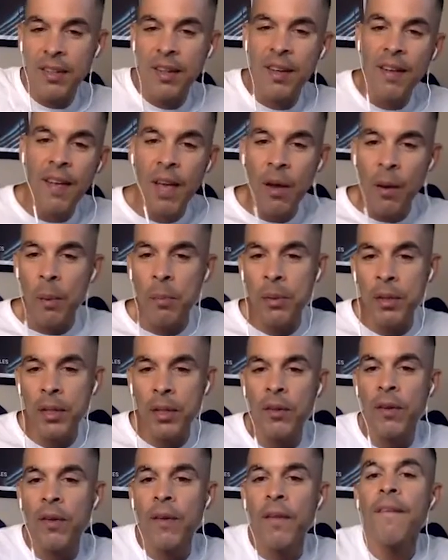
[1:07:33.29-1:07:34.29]
because this
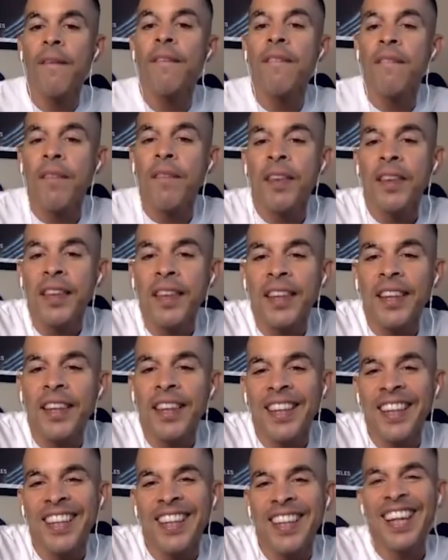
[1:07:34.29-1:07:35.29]
accent is not
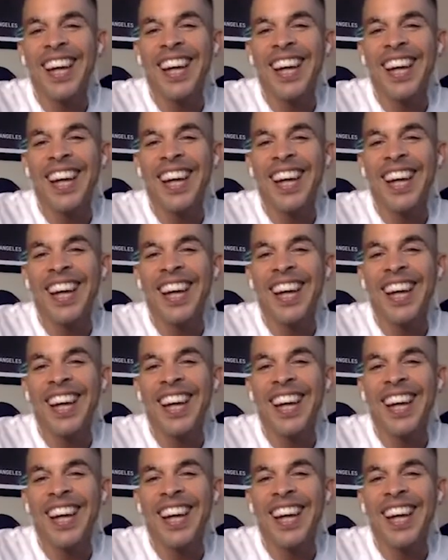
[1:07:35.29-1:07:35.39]
working.